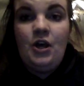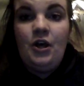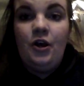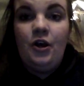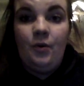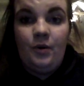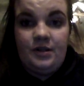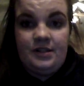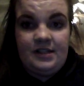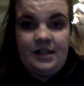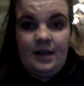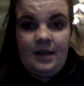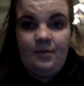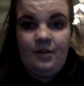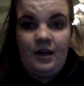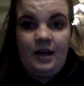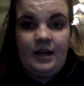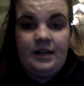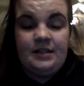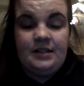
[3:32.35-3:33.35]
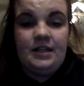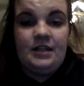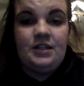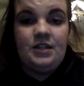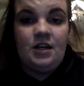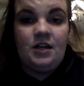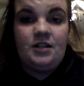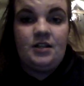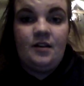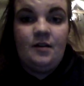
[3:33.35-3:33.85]
who were stabilized and
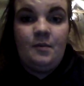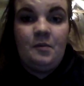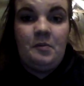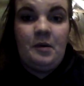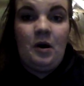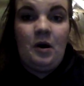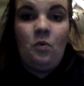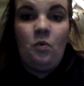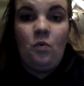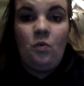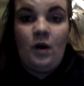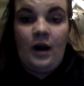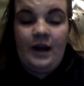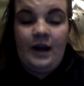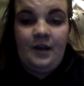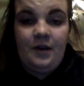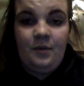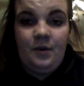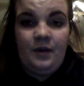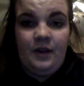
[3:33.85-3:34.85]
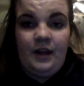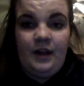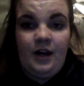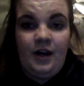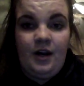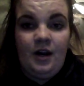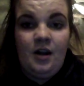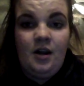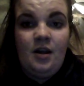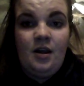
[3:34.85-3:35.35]
talk to them about why they were
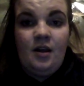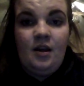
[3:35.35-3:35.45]
there,